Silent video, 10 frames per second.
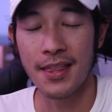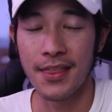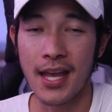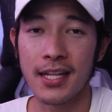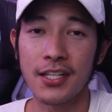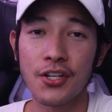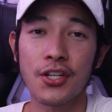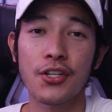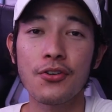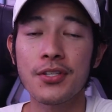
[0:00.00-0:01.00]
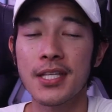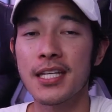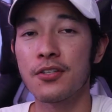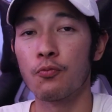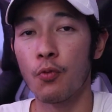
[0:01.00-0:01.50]
then you could use
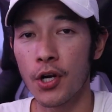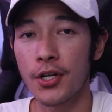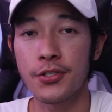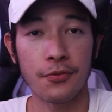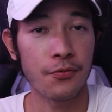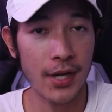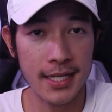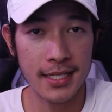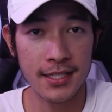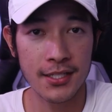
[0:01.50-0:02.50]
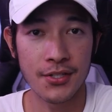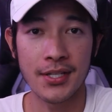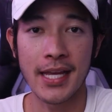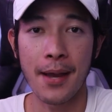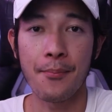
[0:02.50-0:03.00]
these words or phrases to
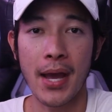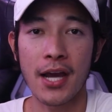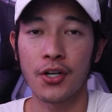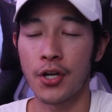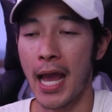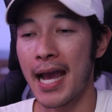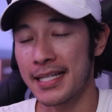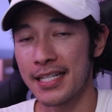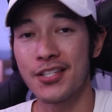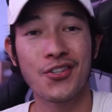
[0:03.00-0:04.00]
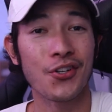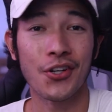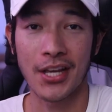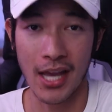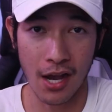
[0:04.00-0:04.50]
get back access to your
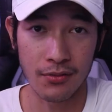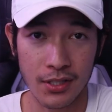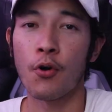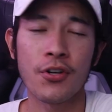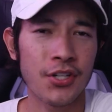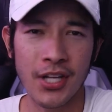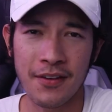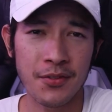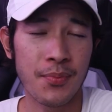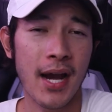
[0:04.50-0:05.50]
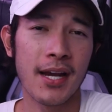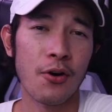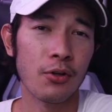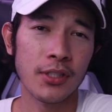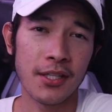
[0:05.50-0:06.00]
account. Of course, you're gonna have to buy a
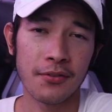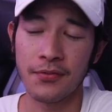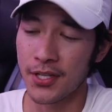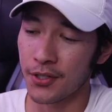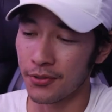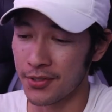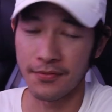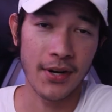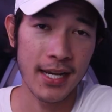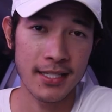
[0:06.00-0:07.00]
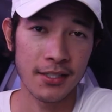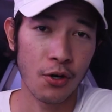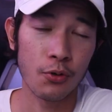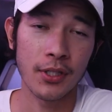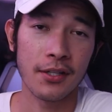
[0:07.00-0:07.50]
whole nother physical device and a
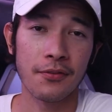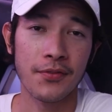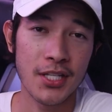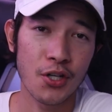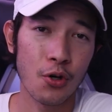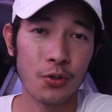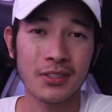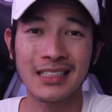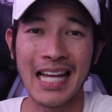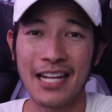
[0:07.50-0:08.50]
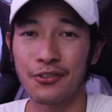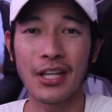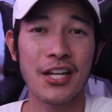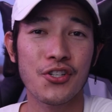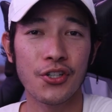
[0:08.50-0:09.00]
whole nother physical Nano
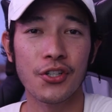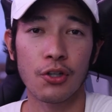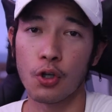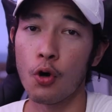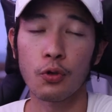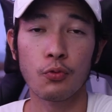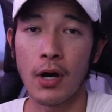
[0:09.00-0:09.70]
Ledger or cold